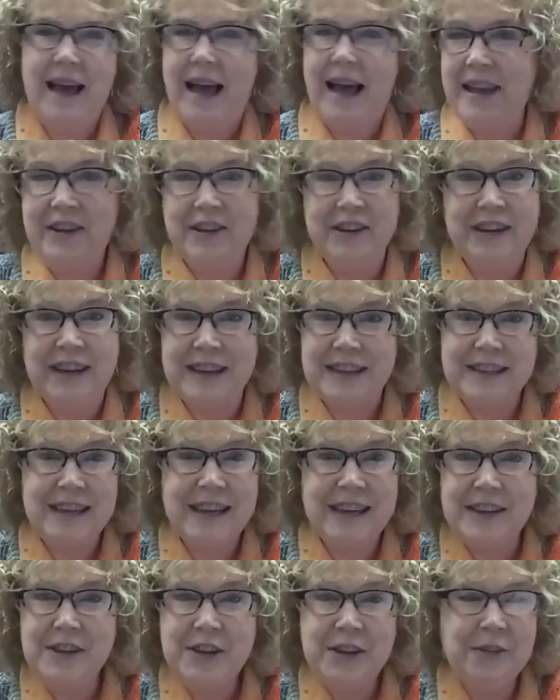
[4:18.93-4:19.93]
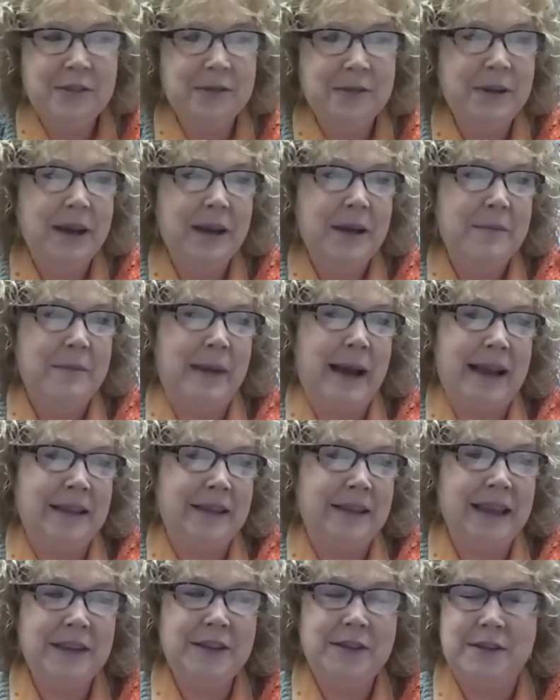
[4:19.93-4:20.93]
I could continue my
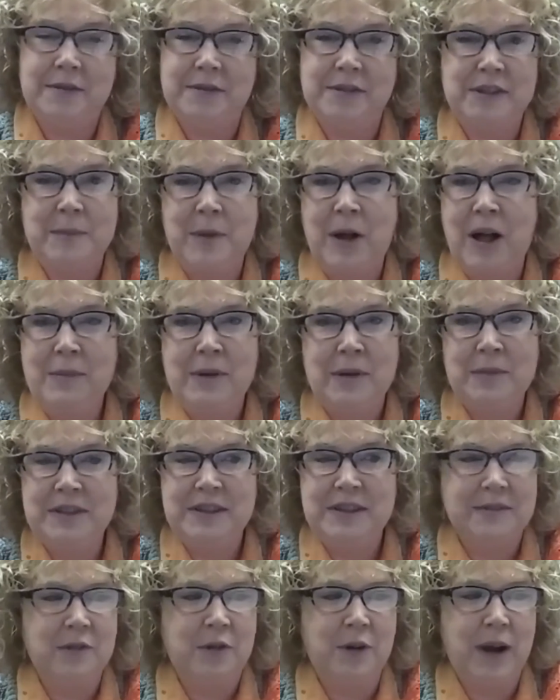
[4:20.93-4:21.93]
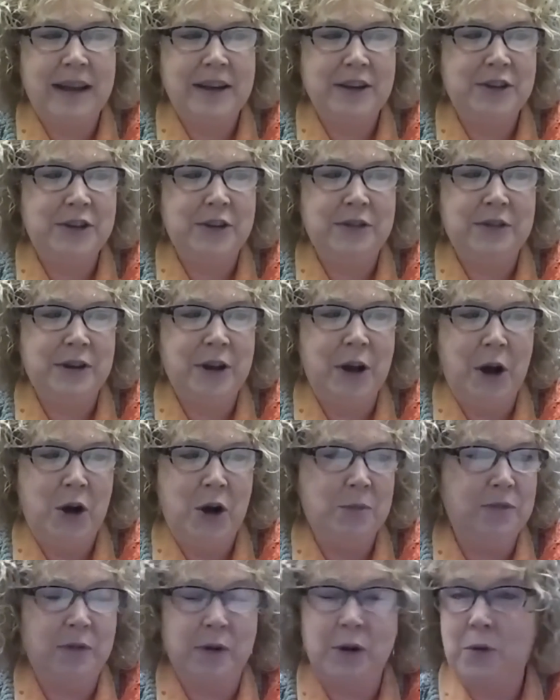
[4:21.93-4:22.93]
list of small moments of gratitude and
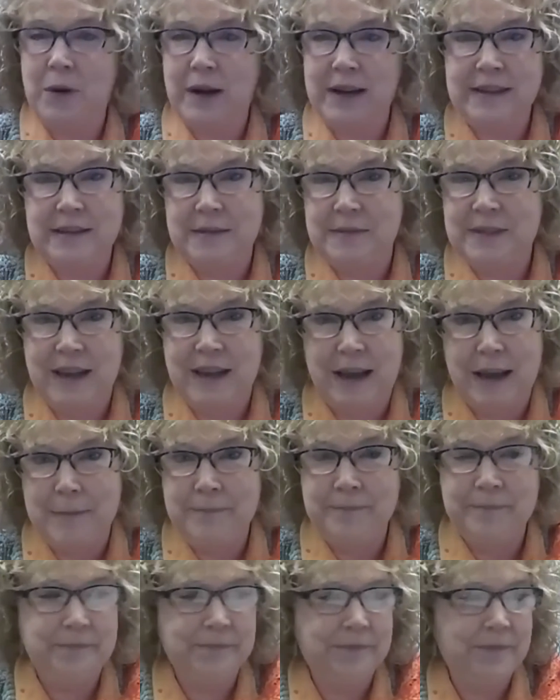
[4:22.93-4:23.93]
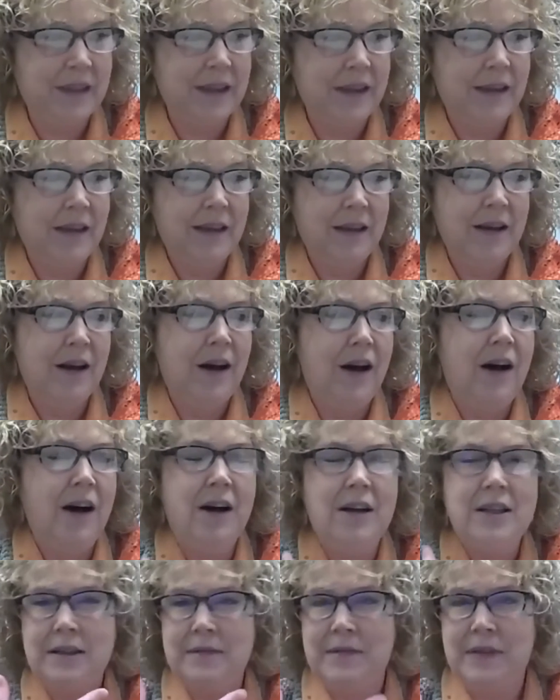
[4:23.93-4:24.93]
hope for quite some time.
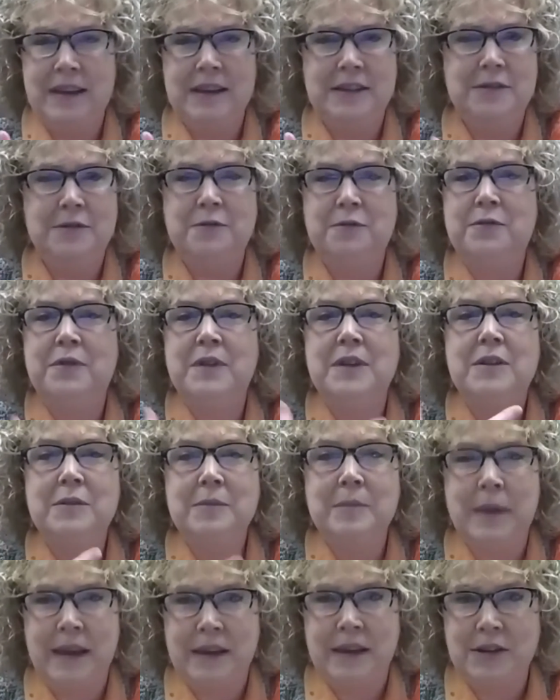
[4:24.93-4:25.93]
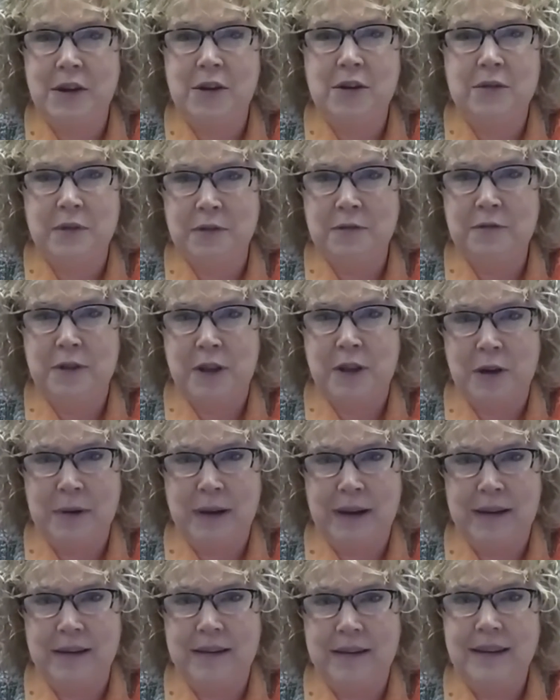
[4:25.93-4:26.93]
All of these fill me to
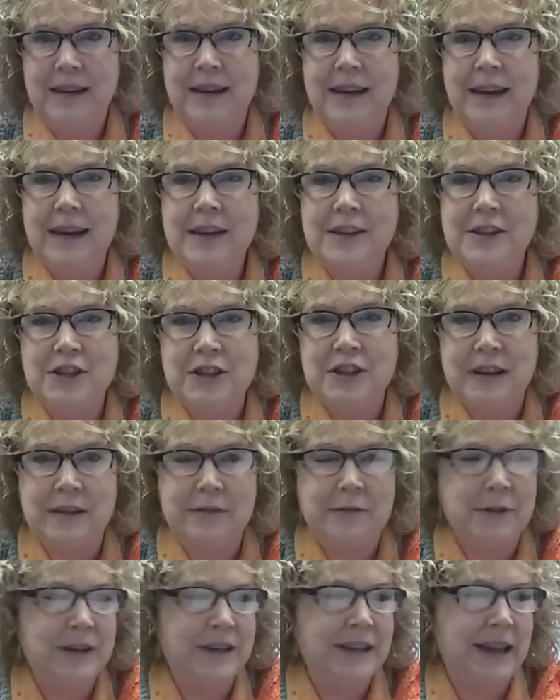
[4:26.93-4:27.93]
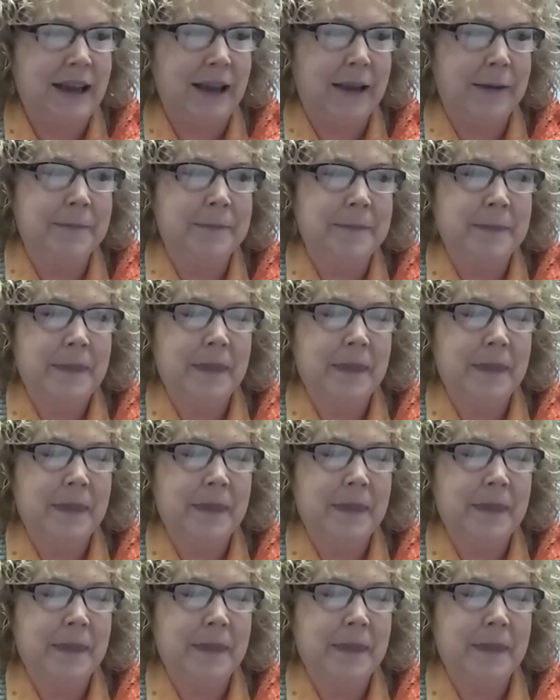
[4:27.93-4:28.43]
overflowing each and every day.